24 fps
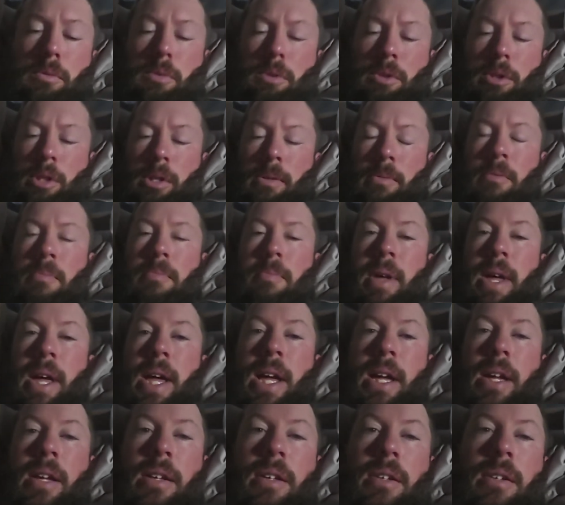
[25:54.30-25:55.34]
sleeping
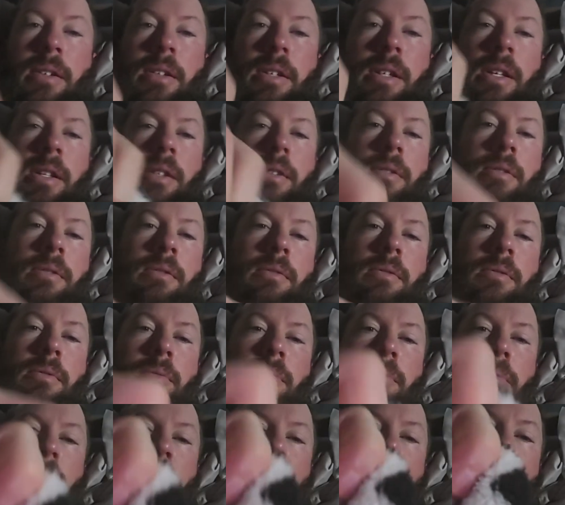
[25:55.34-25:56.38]
bag and
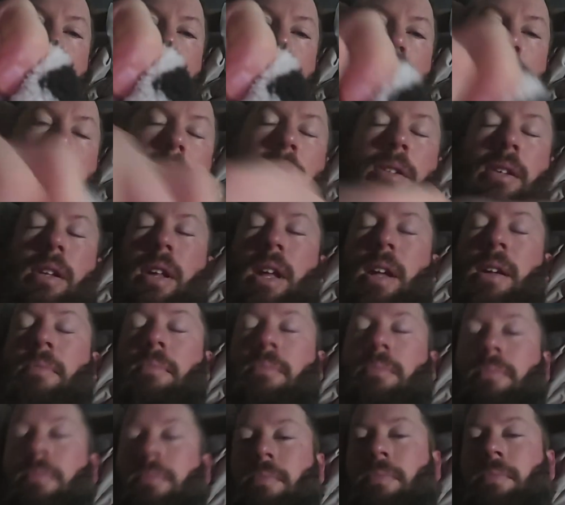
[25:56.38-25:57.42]
blanket, and
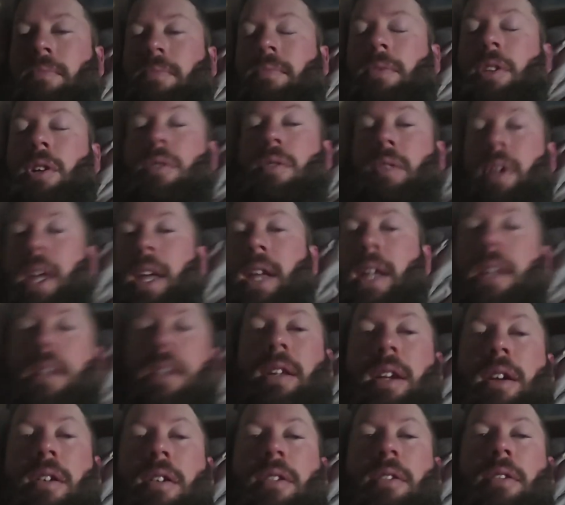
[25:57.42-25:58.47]
I'm okay
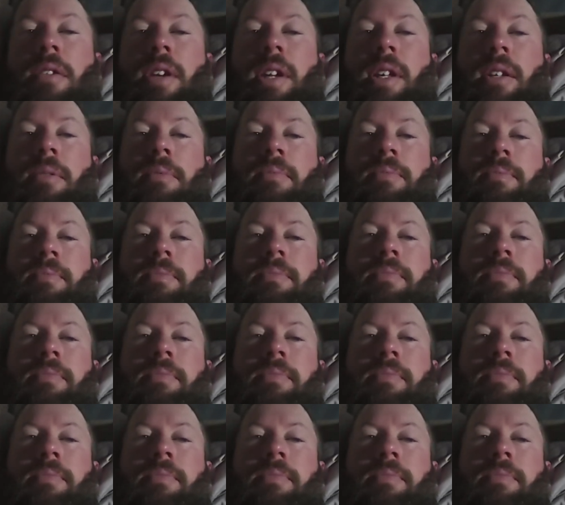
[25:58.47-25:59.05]
in here under it.